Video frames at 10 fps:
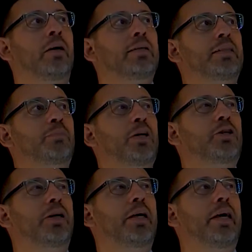It's a
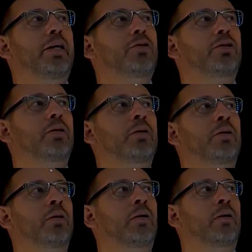special case,
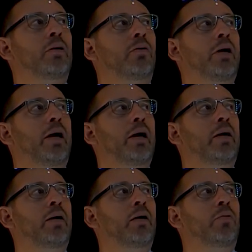
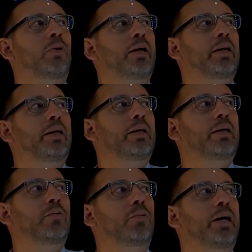okay, where
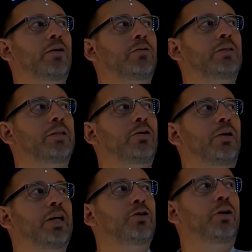clearly we cannot do the
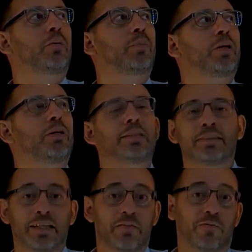circulation because it's
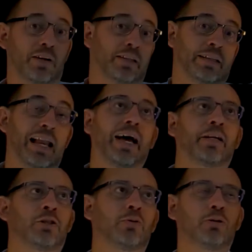an infinite line.
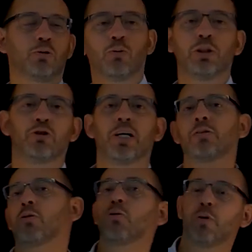So we need to do it just
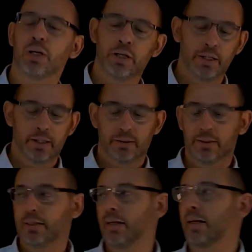over
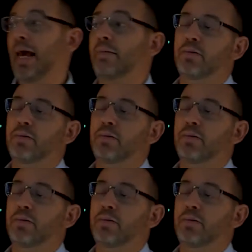the length.